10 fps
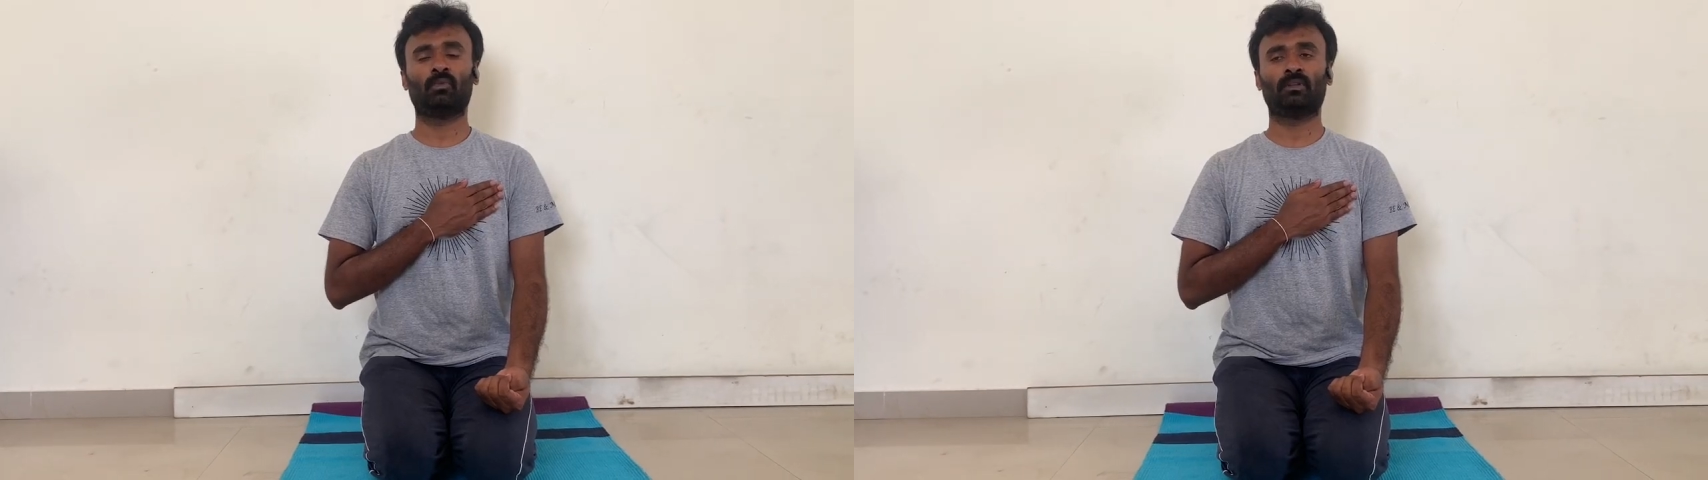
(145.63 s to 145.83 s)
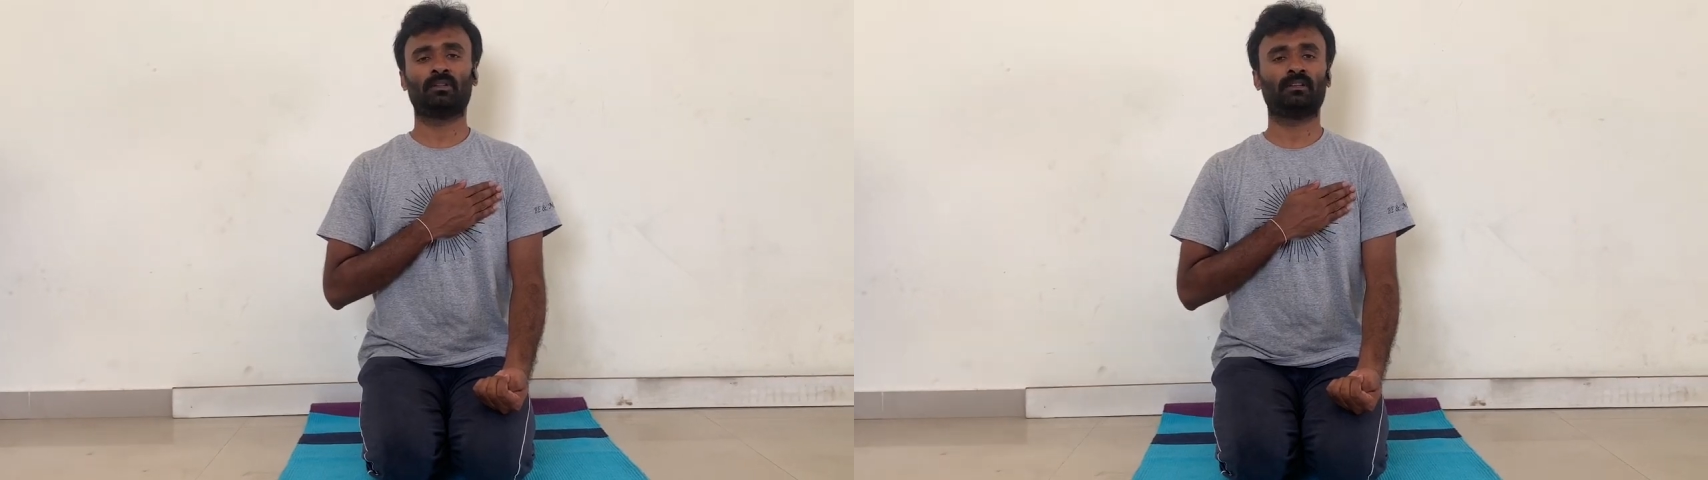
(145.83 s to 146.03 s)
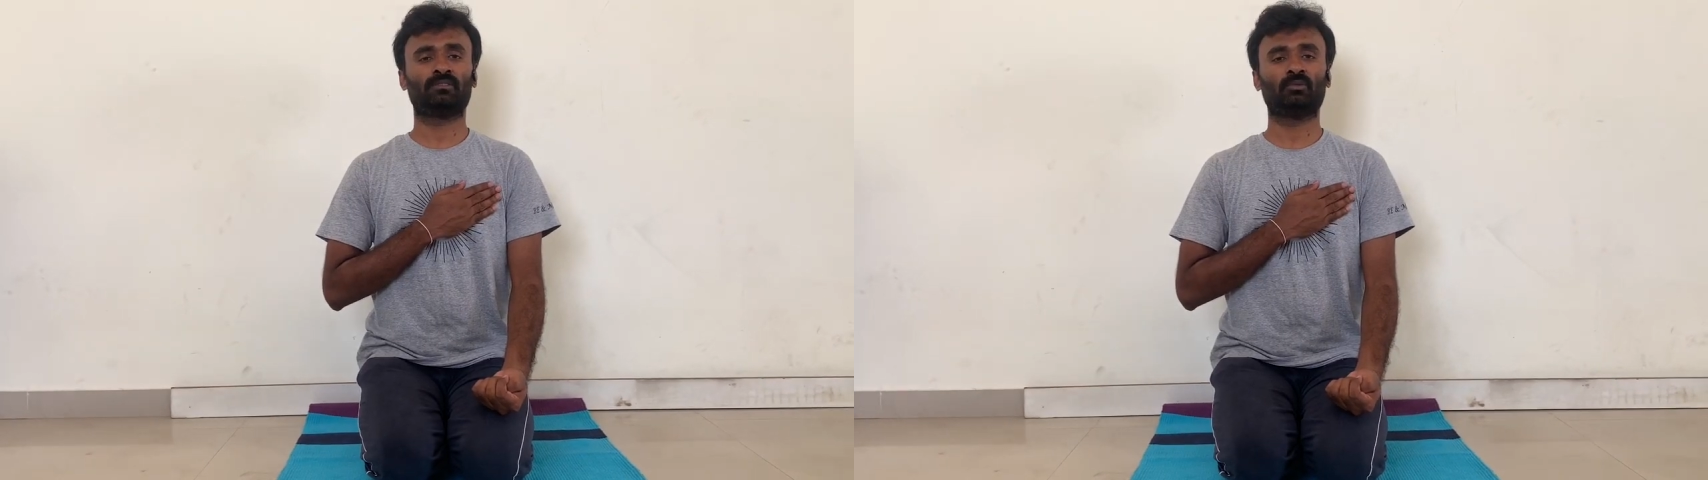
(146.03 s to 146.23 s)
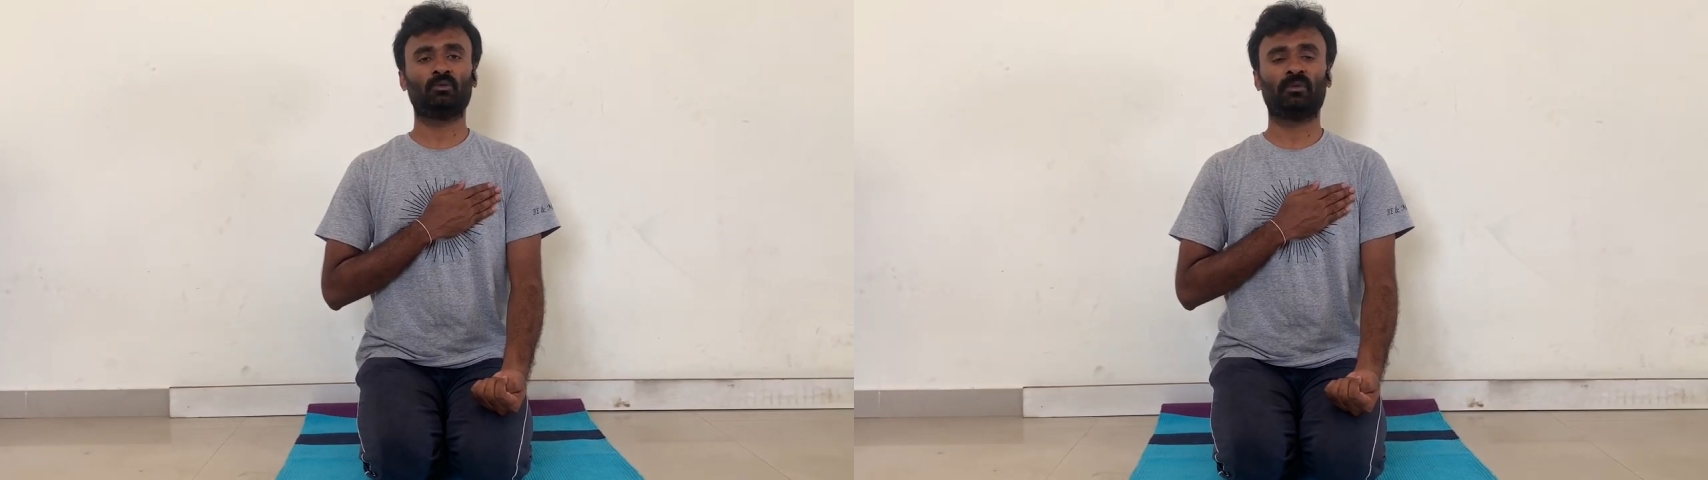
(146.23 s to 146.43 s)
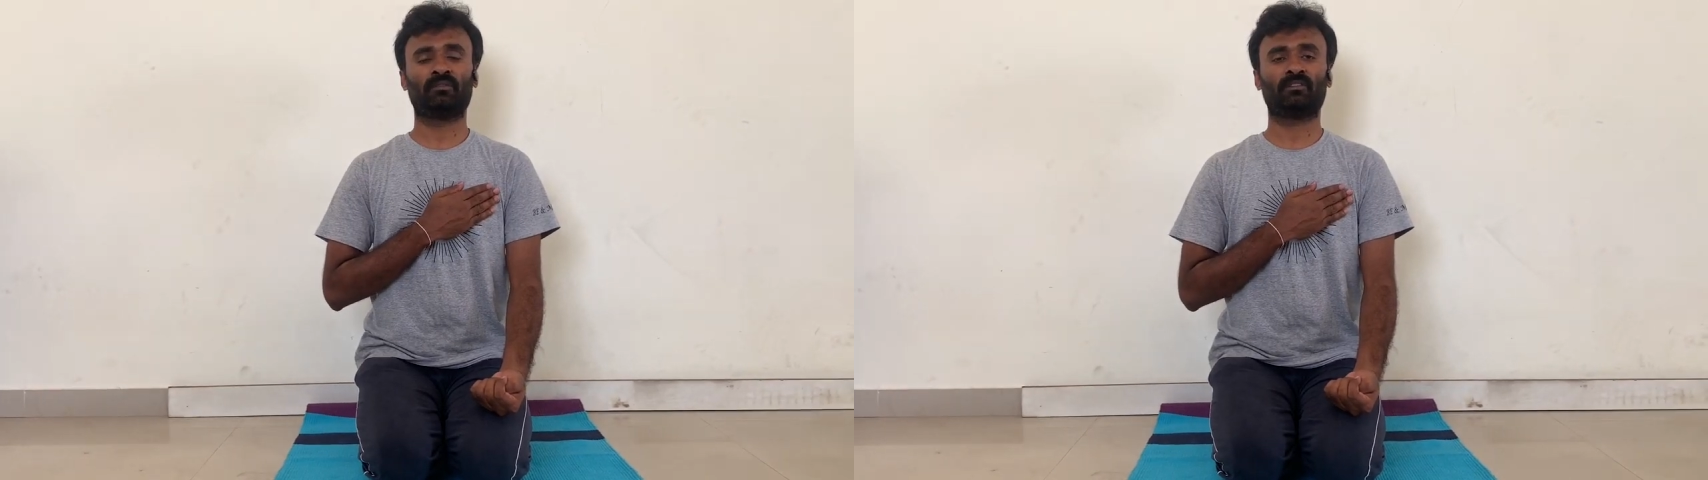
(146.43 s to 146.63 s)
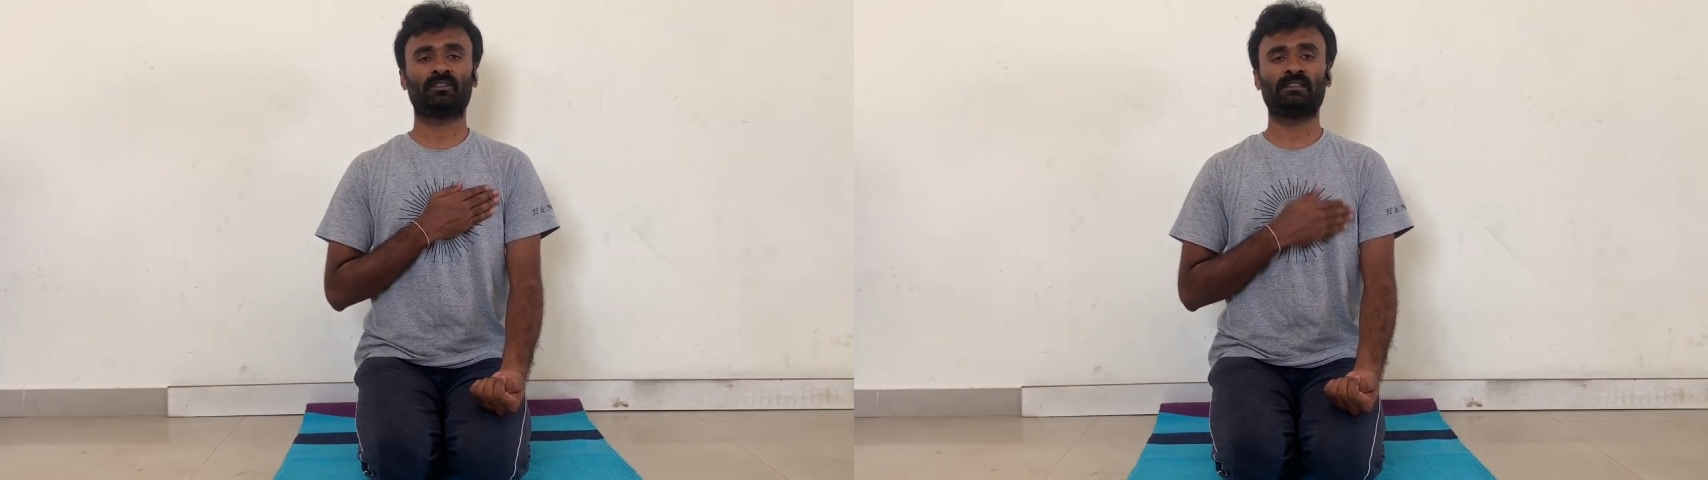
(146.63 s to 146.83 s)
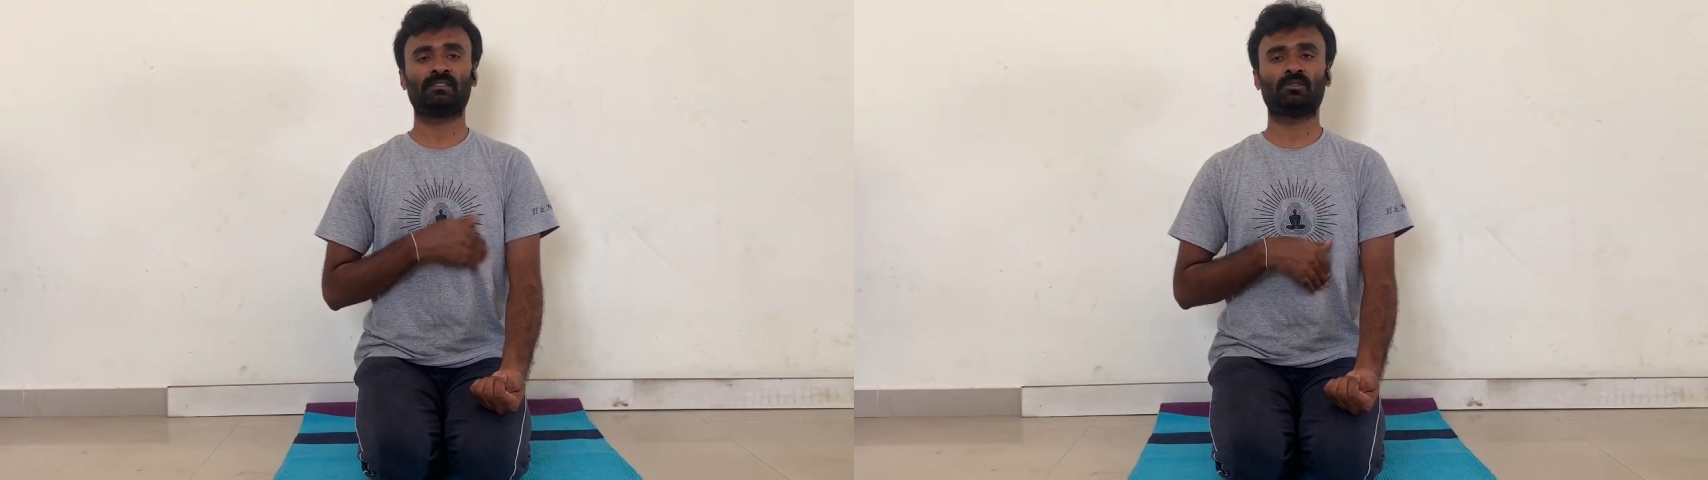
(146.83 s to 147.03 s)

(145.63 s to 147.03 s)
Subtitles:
there is no movement for these two